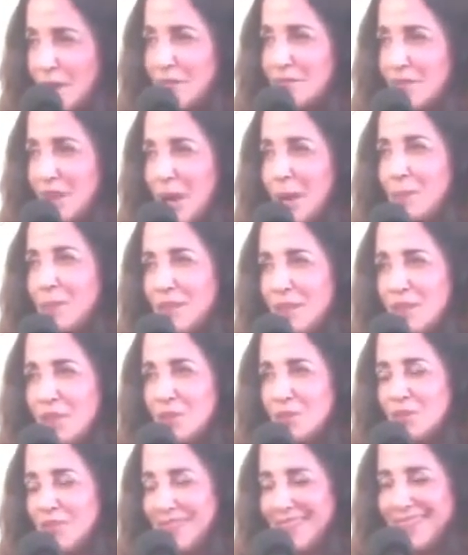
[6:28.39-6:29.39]
My family
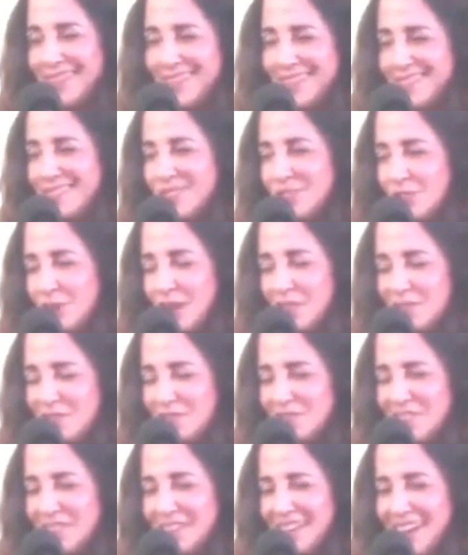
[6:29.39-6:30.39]
knows, like, get into your
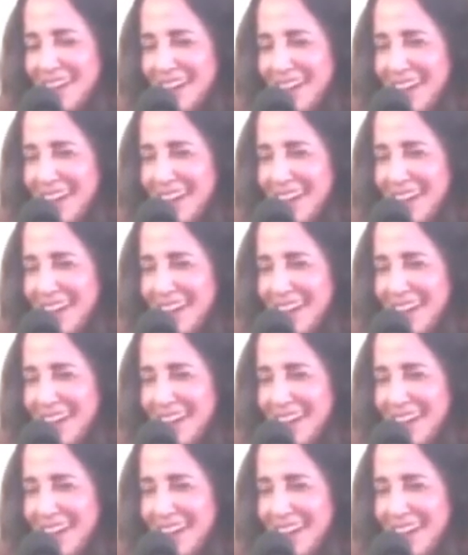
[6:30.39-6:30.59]
office.